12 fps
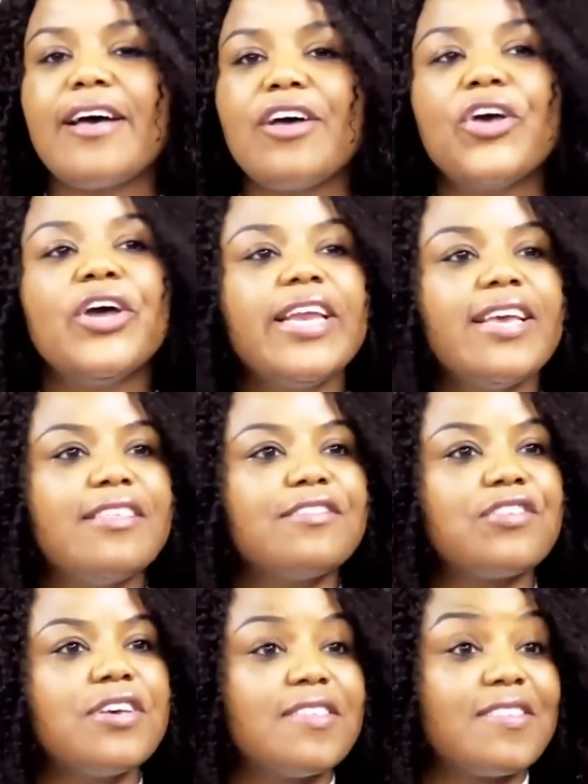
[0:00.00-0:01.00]
earlier
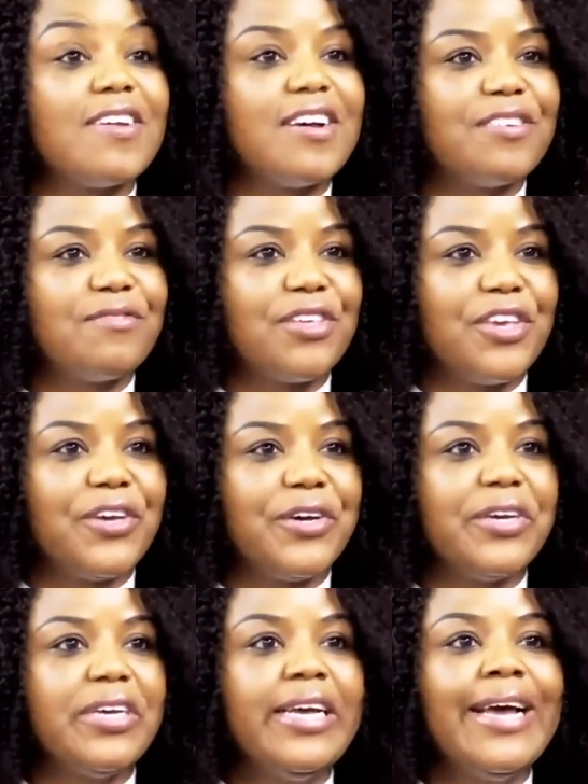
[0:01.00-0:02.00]
this year, the start of the
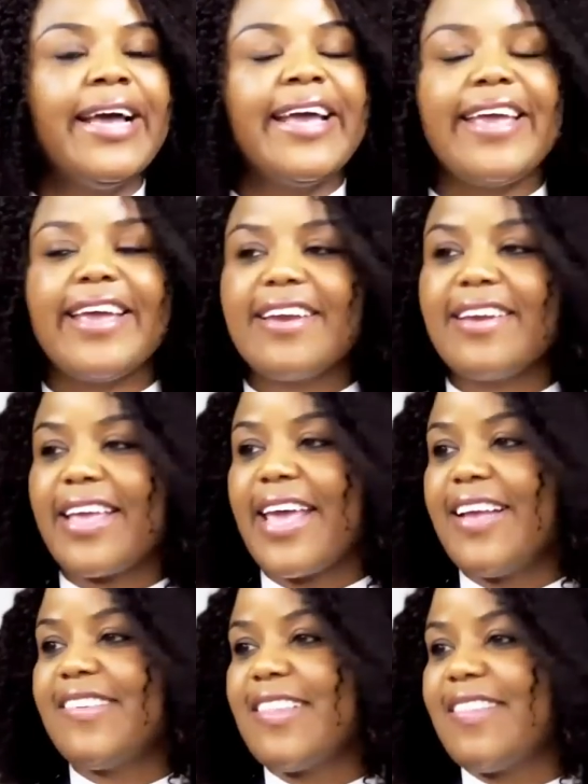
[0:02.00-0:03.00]
year, he
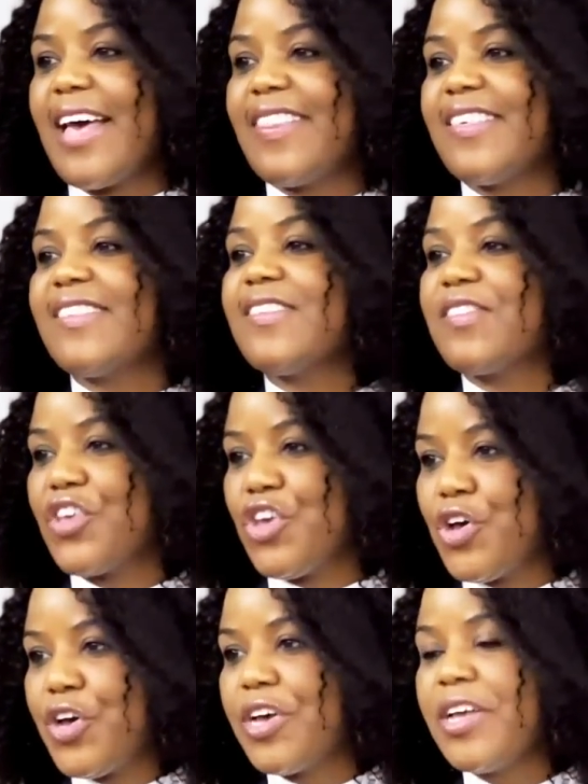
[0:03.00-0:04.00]
indicated that this is the
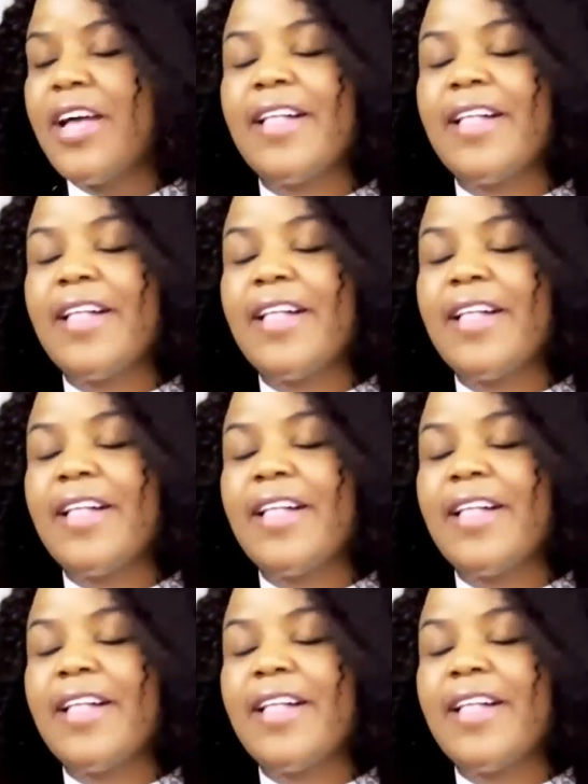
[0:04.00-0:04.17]
year